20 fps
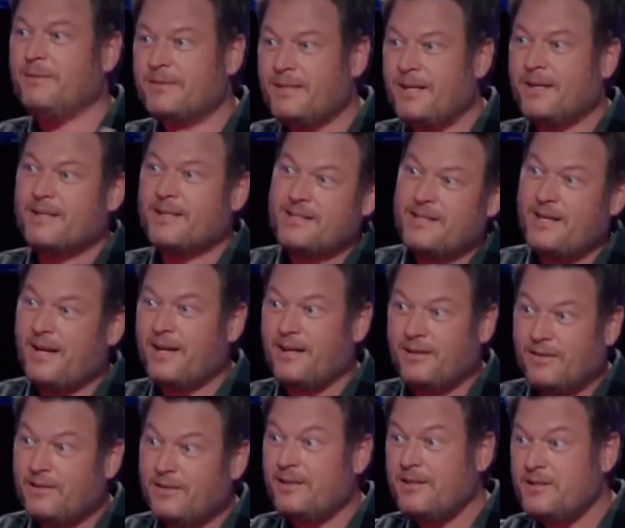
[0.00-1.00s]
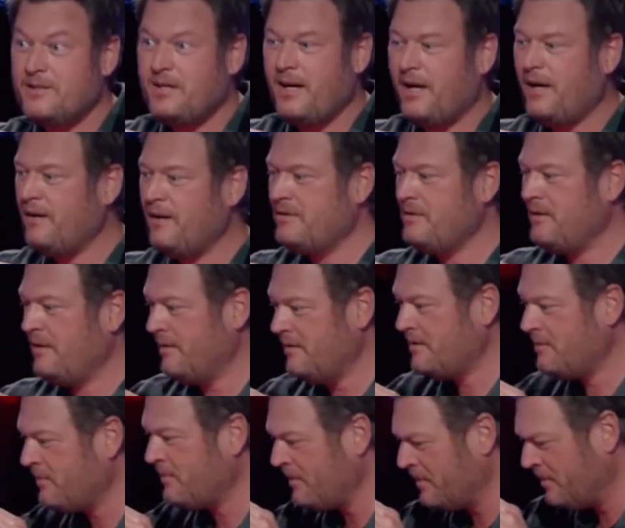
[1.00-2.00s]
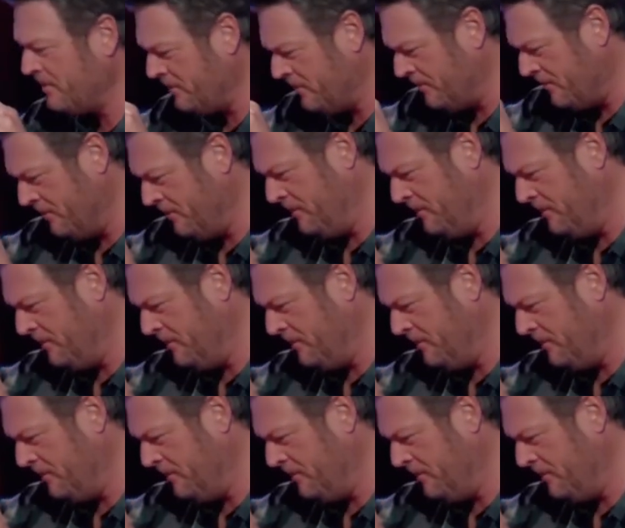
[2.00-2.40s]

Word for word: Stefani's also mentioned that she's grateful